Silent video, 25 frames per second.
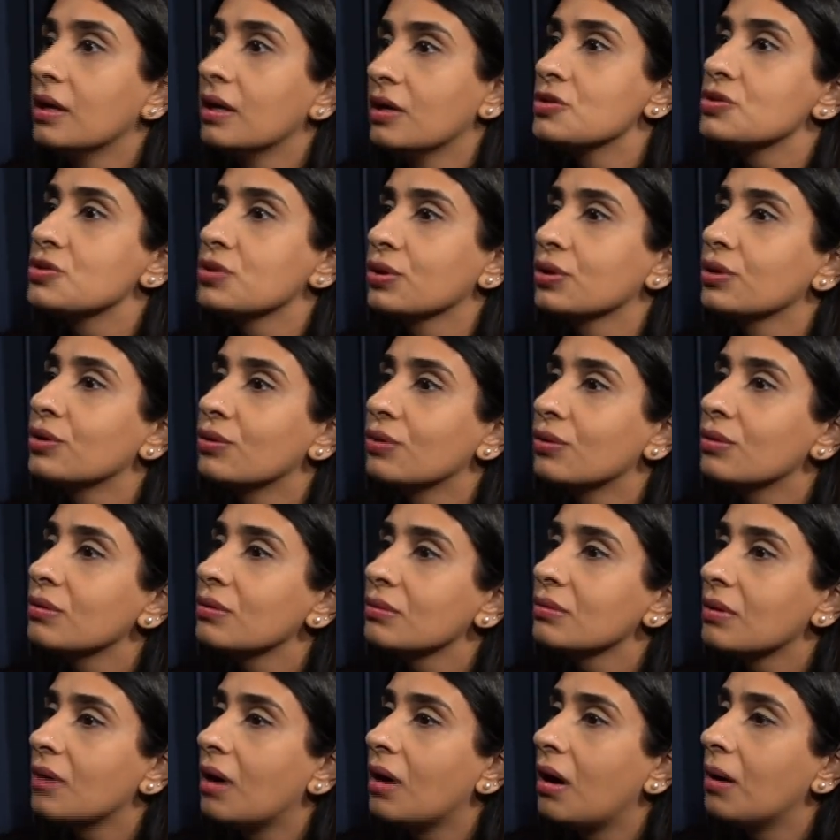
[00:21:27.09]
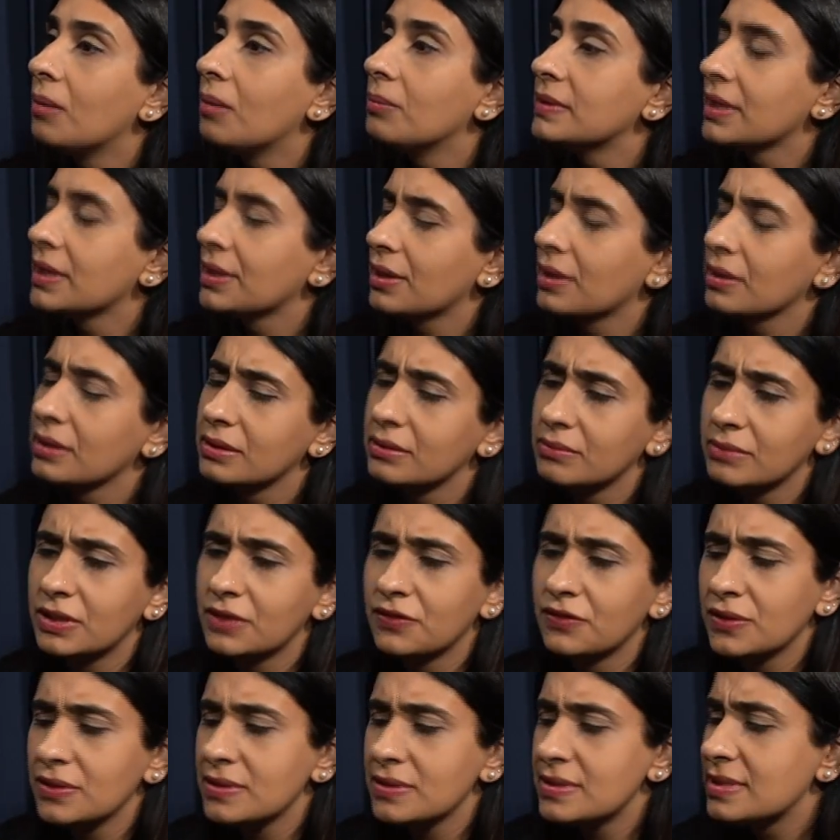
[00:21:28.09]
So, there are
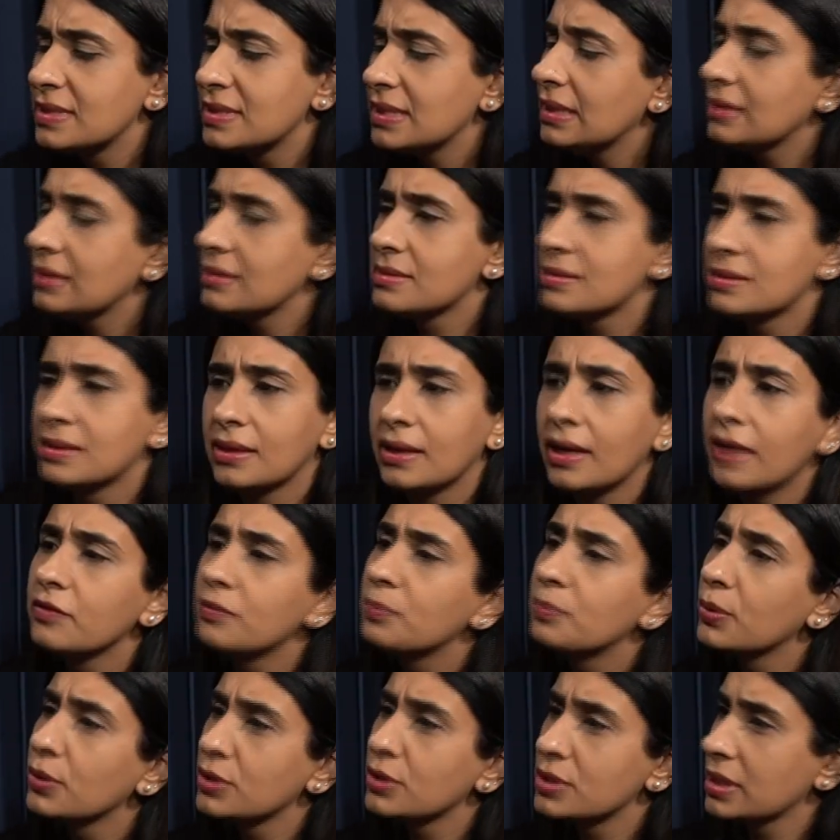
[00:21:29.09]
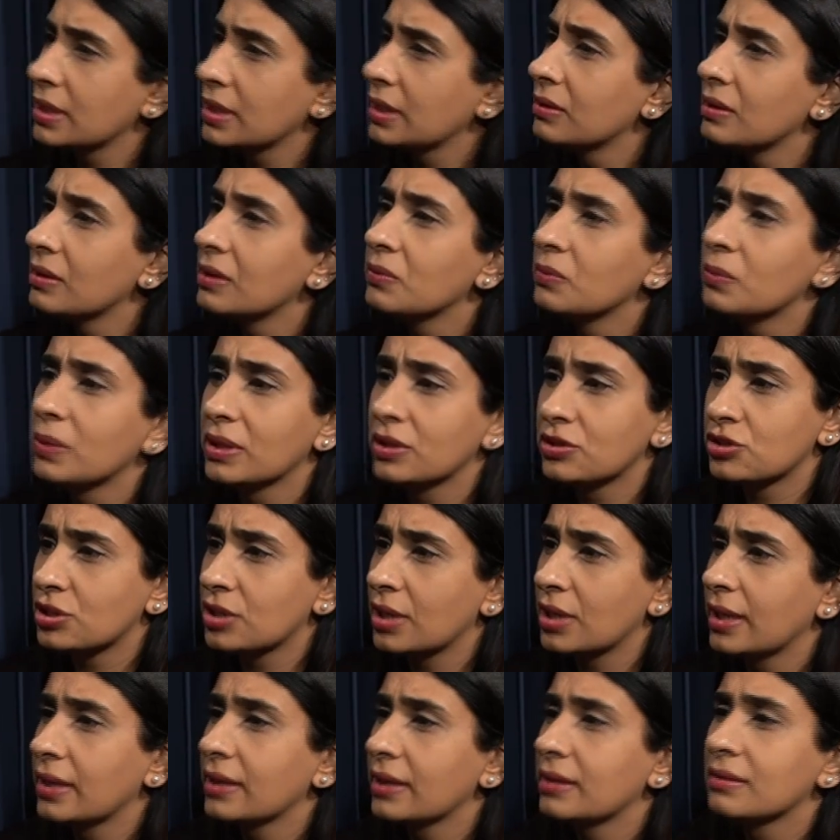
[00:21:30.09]
different scenes that I've put in which
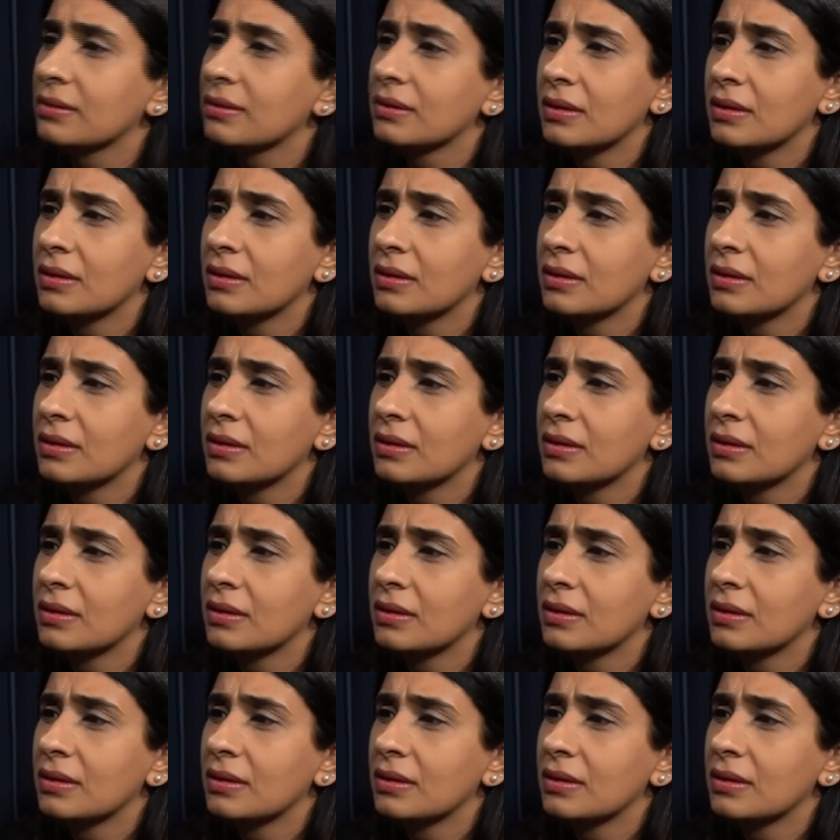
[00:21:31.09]
like,